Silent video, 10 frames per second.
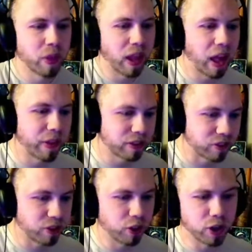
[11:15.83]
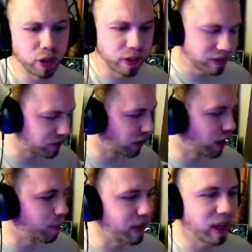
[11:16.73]
and this is your this is going
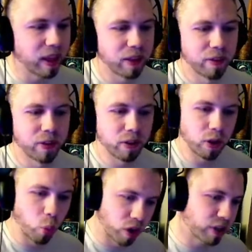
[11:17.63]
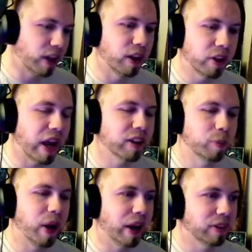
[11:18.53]
to be you know working under
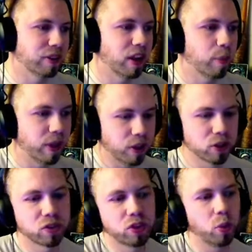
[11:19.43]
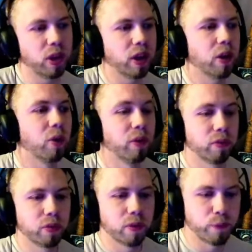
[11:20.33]
xbox is going to be your studio
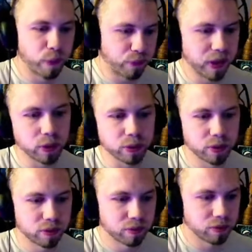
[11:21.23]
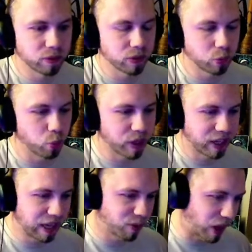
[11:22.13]
fulfilled we're going to
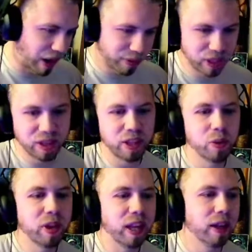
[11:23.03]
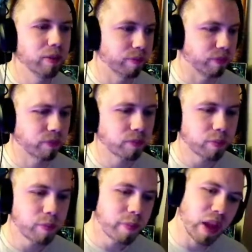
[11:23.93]
give you everything that you need
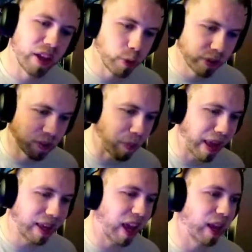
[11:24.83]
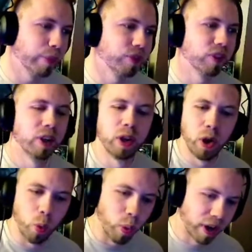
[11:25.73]
and you just make games
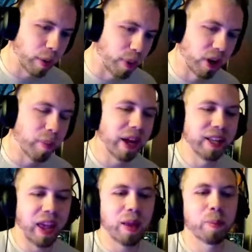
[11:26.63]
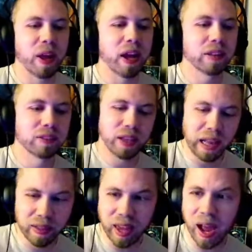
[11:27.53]
we're going to put them on Game Pass,
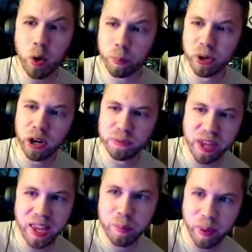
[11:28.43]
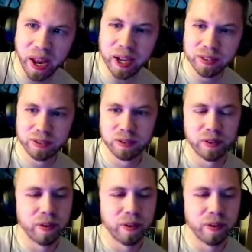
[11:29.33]
and the output of Game Pass